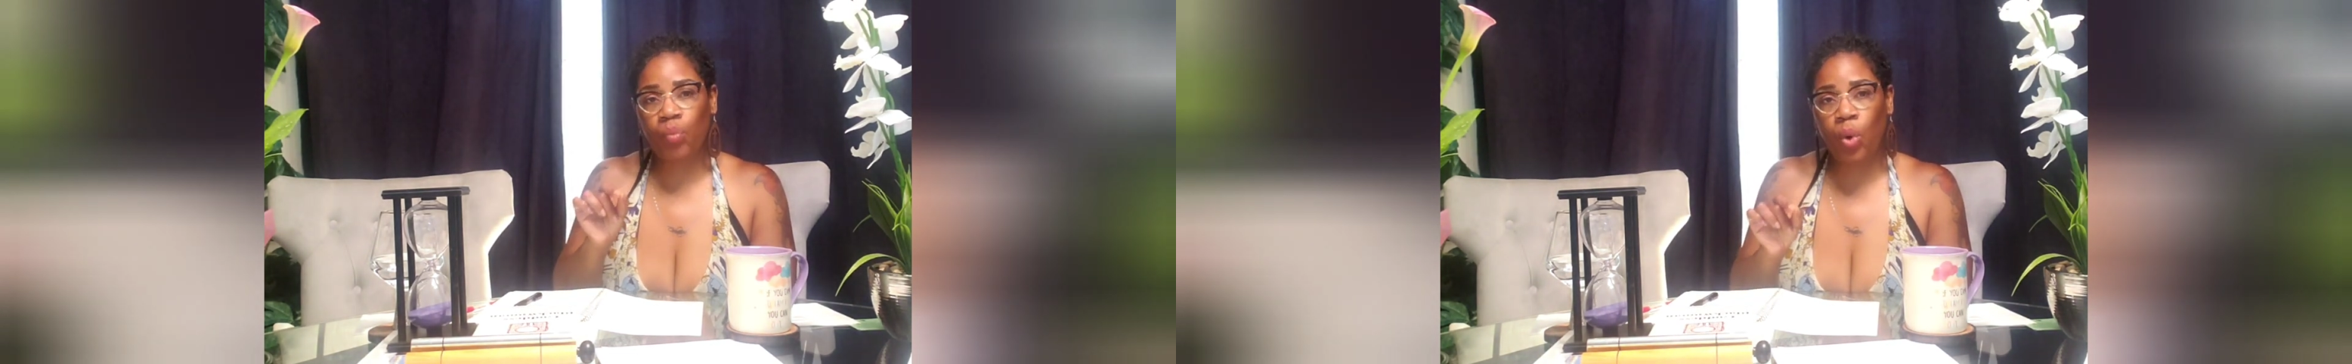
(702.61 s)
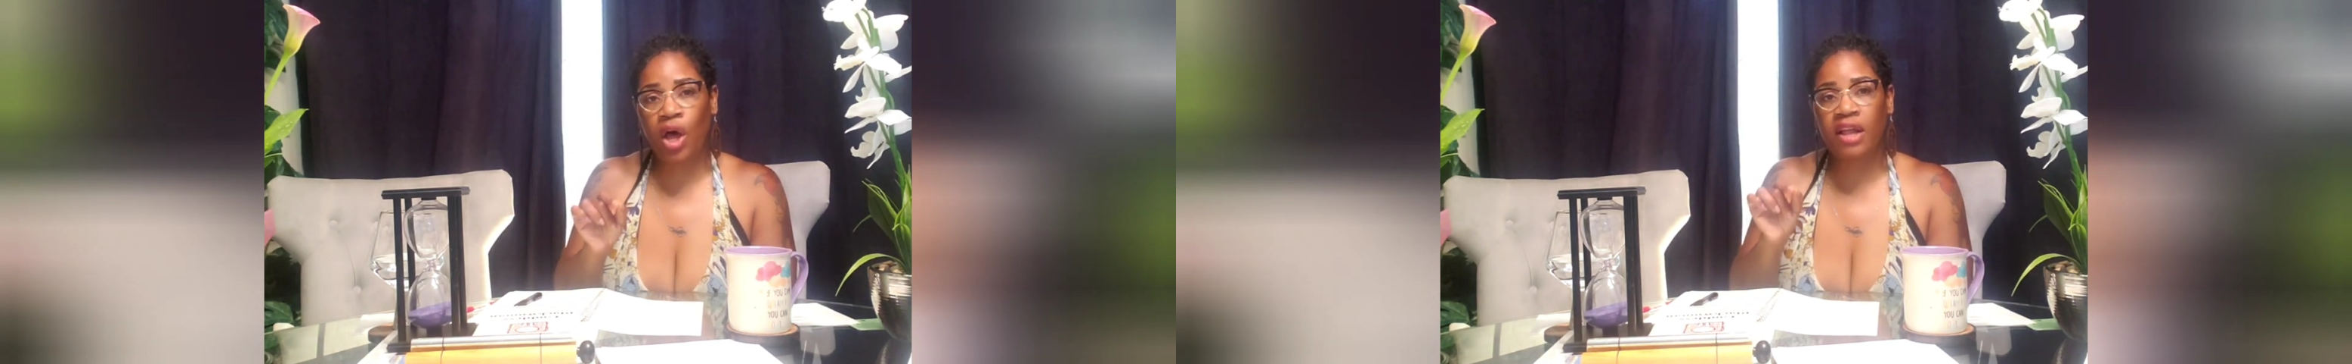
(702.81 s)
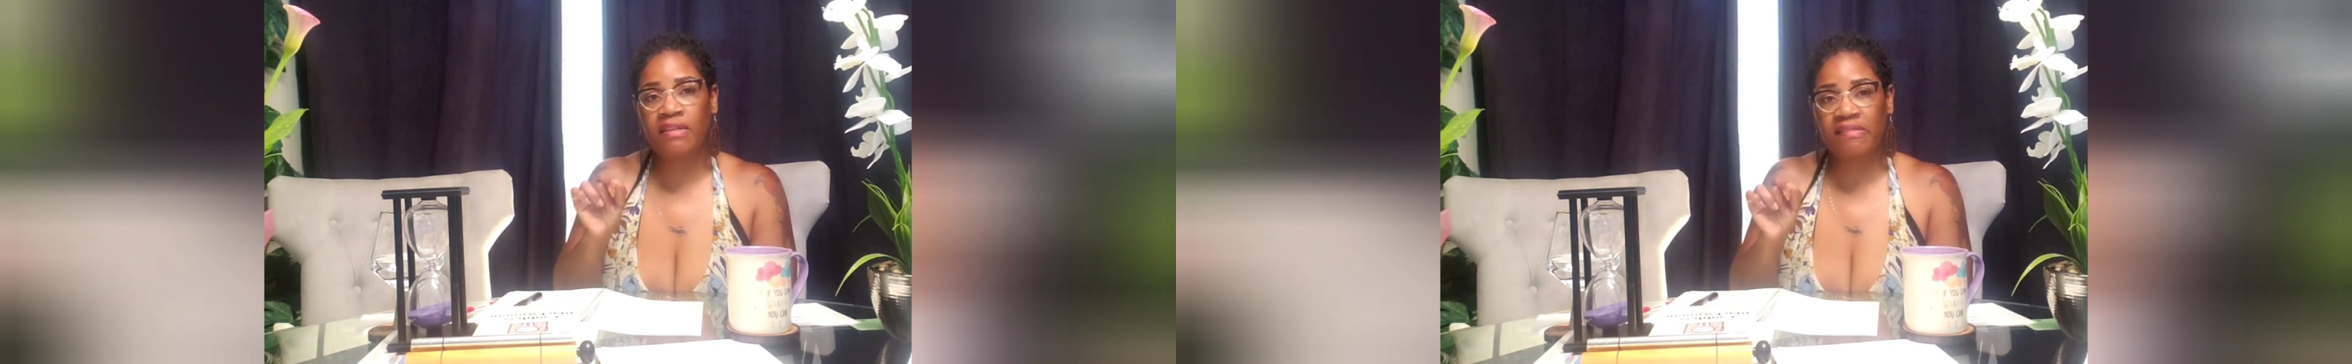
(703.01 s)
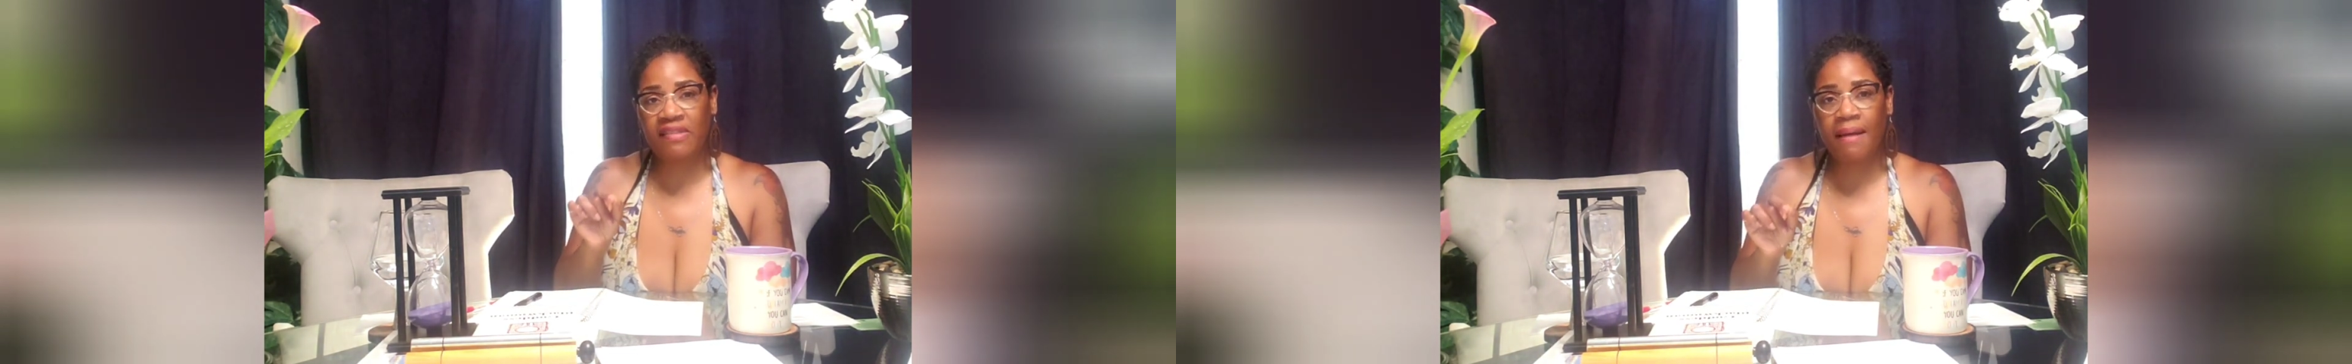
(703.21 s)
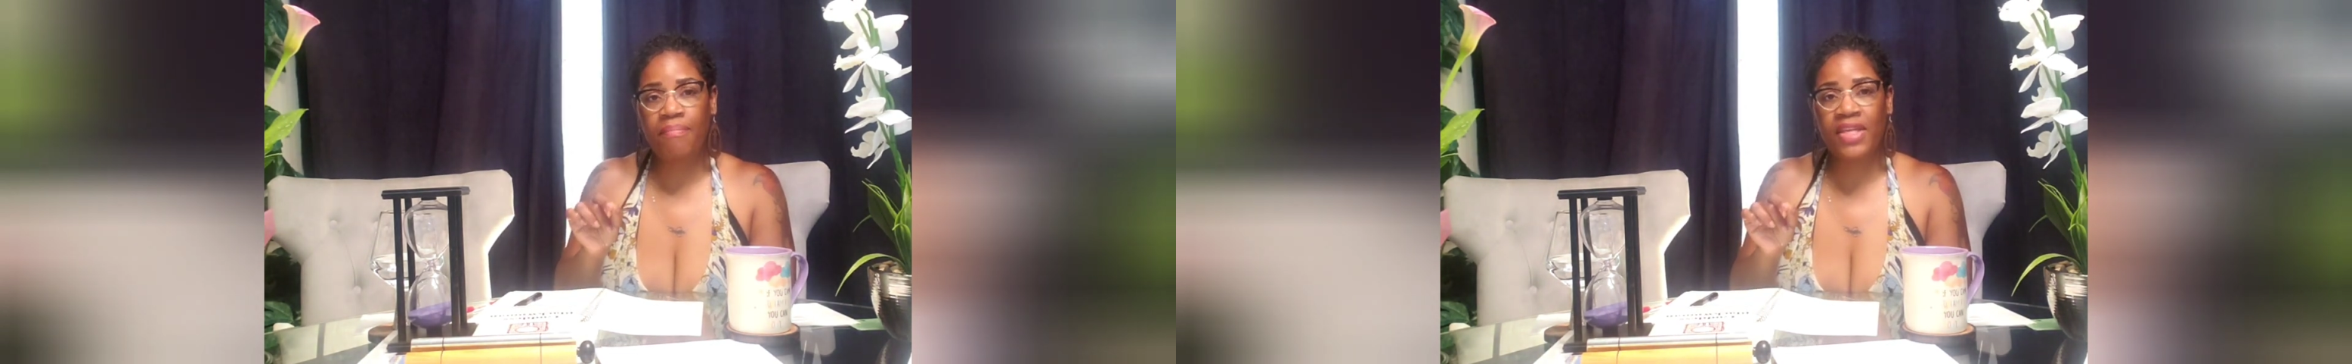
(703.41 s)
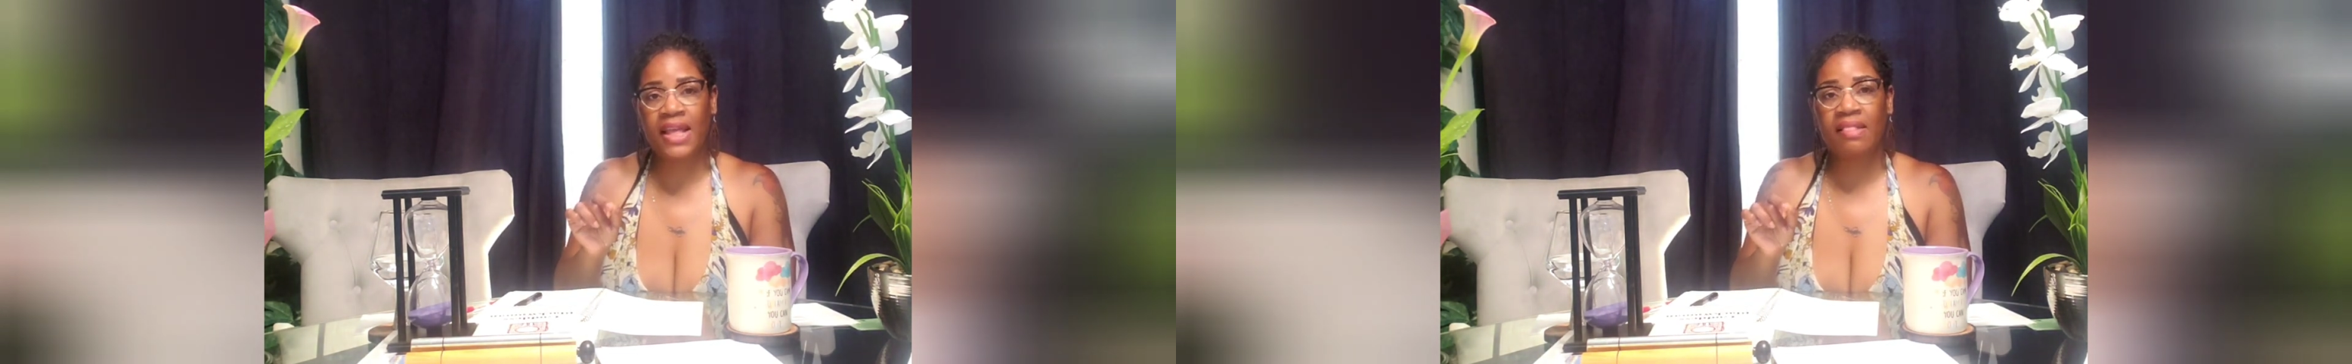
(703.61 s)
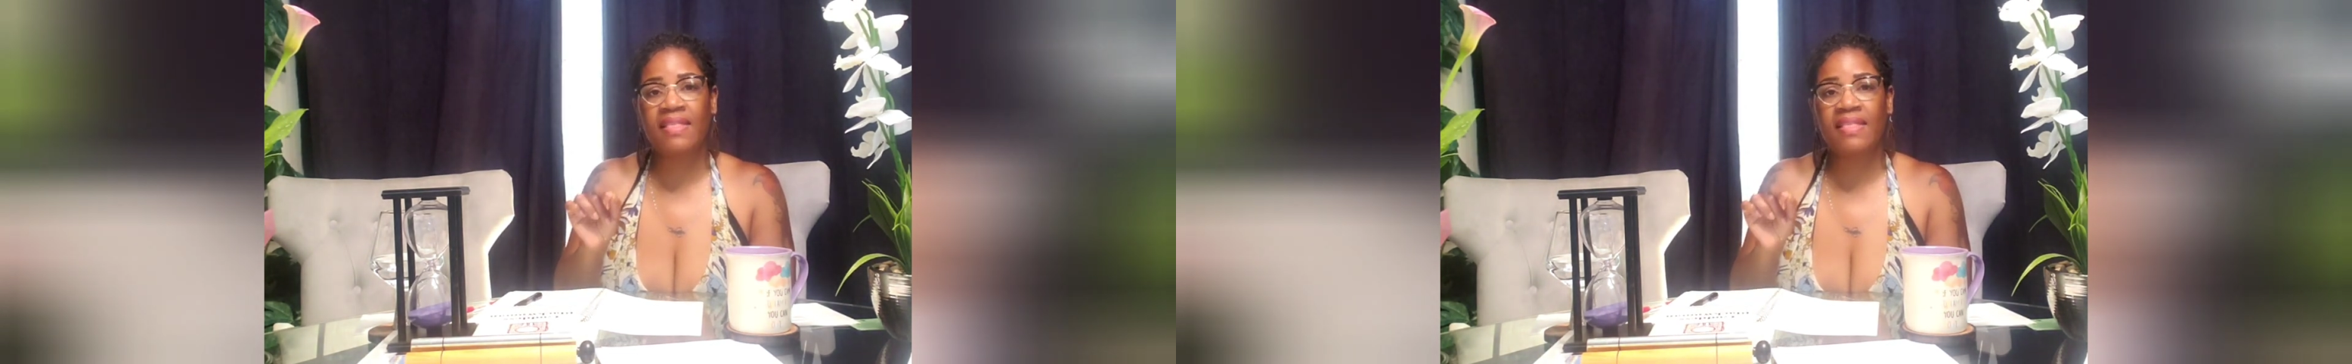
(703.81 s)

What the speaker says: want something